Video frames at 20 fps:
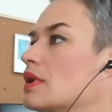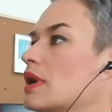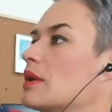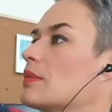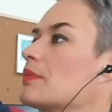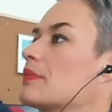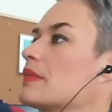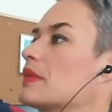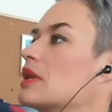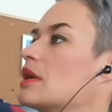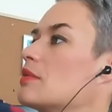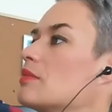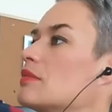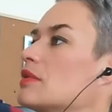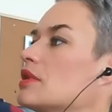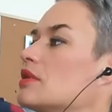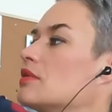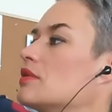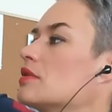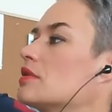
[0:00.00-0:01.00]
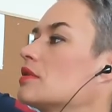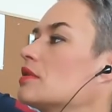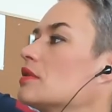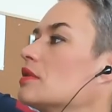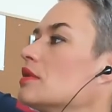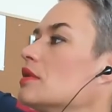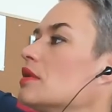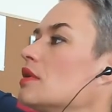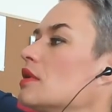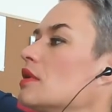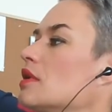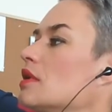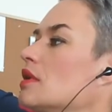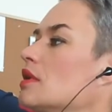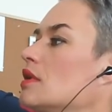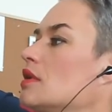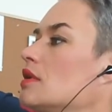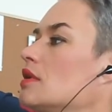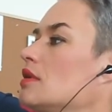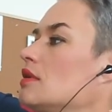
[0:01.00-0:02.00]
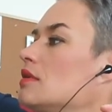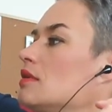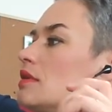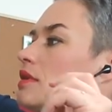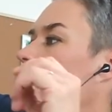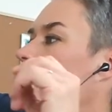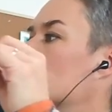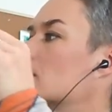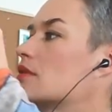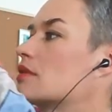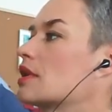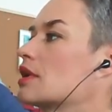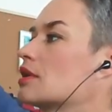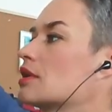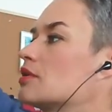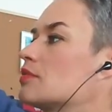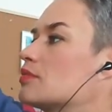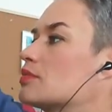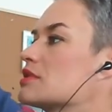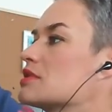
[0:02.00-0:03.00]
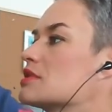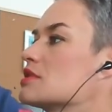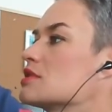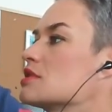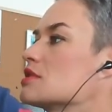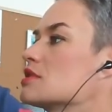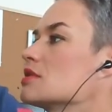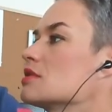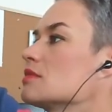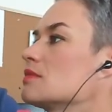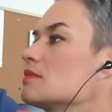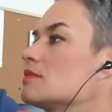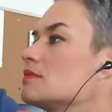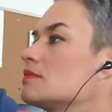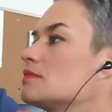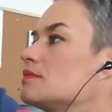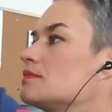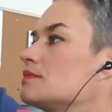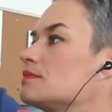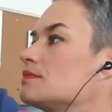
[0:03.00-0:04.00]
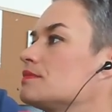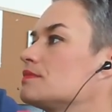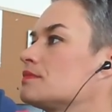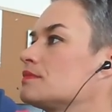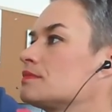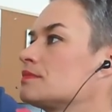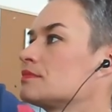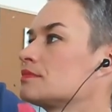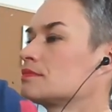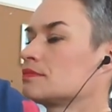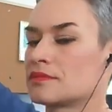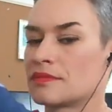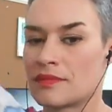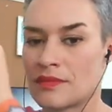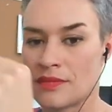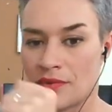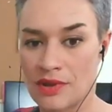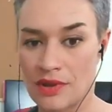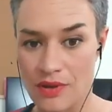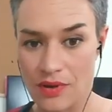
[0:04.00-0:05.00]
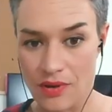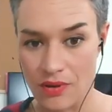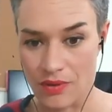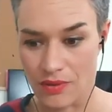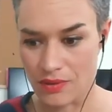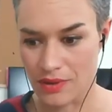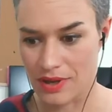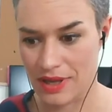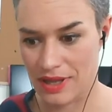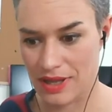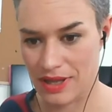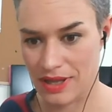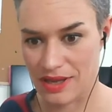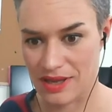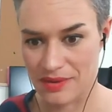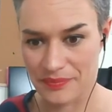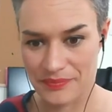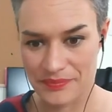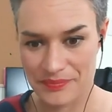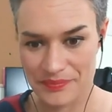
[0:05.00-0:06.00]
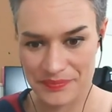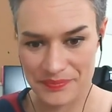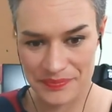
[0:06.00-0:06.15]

Okay. Yep. Let me turn to the correct position. Yep. Okay.